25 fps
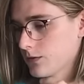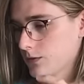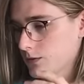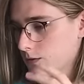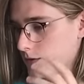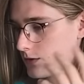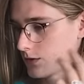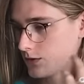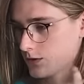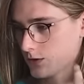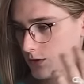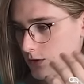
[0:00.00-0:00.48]

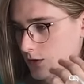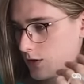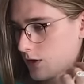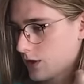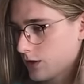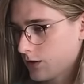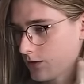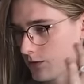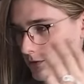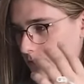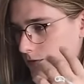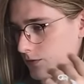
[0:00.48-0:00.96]
It's just
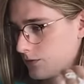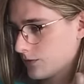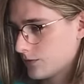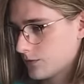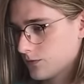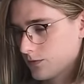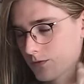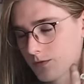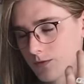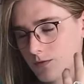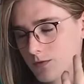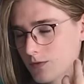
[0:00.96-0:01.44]
kind of
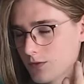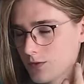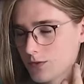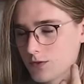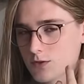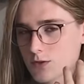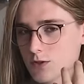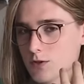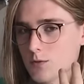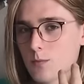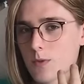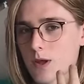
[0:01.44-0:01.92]

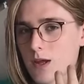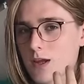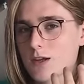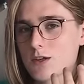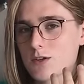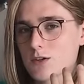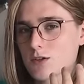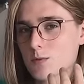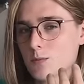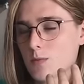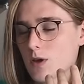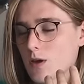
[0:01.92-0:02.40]
didn't make
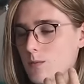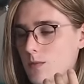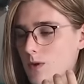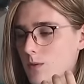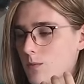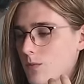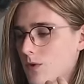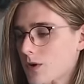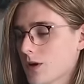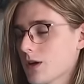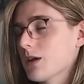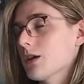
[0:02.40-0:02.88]
it to my
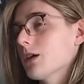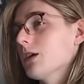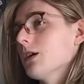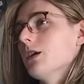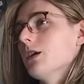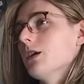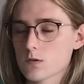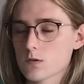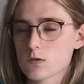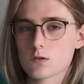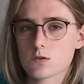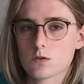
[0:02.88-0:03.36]
memory.
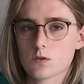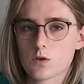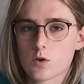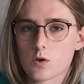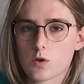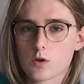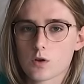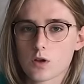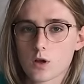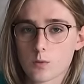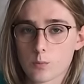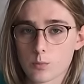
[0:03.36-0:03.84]
So
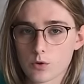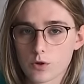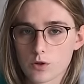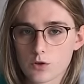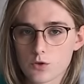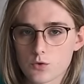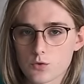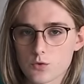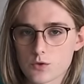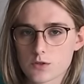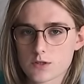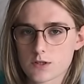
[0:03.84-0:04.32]
a couple
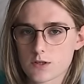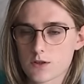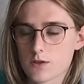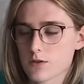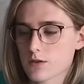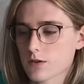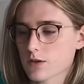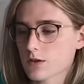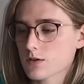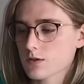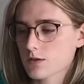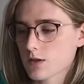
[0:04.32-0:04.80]
interesting
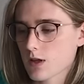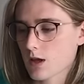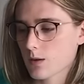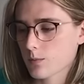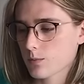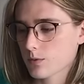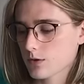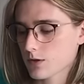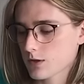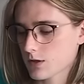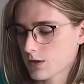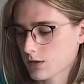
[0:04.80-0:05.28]
things
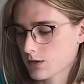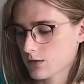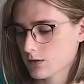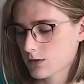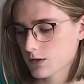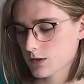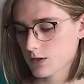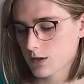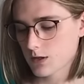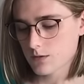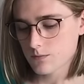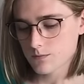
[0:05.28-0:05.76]
happened
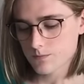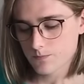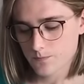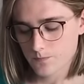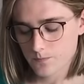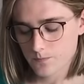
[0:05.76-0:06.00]
yesterday.